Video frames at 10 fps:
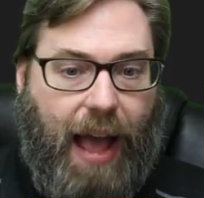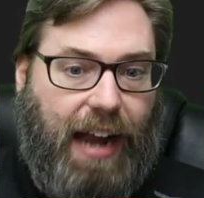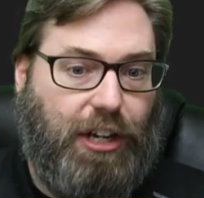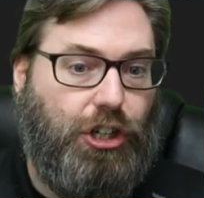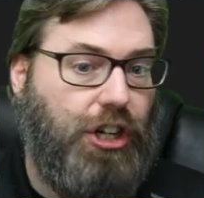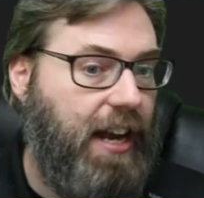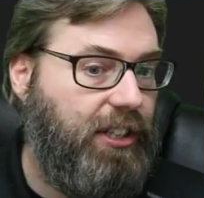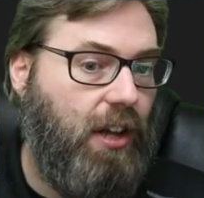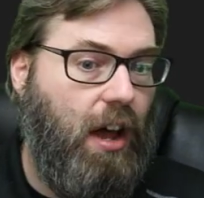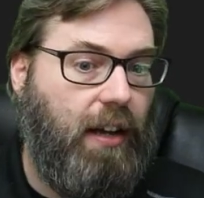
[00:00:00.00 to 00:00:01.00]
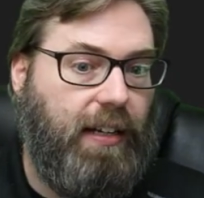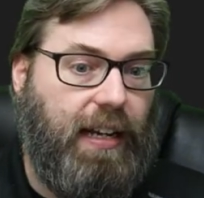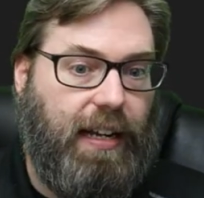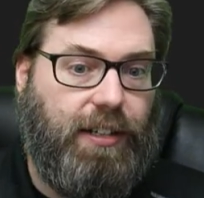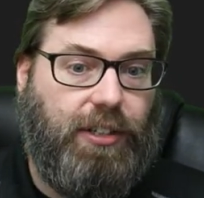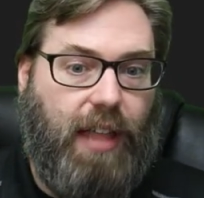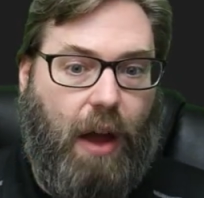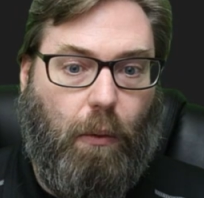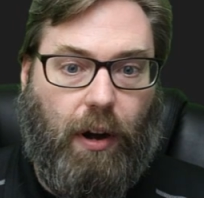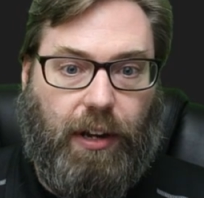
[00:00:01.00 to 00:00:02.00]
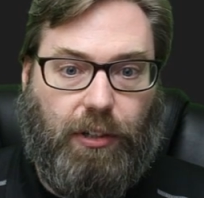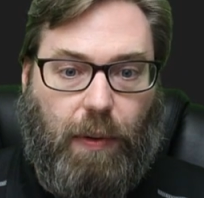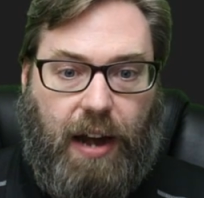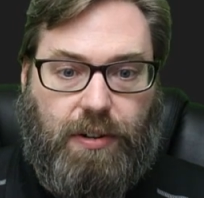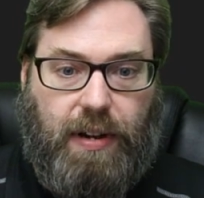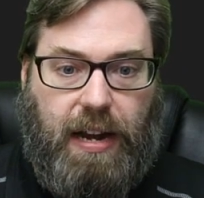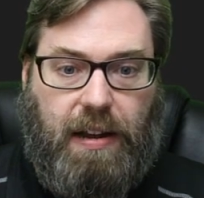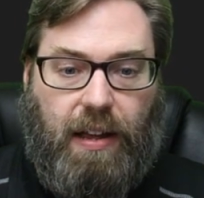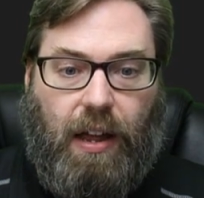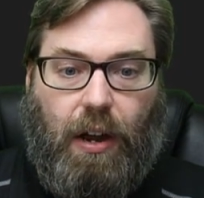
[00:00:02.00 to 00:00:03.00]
package.json into that working directory,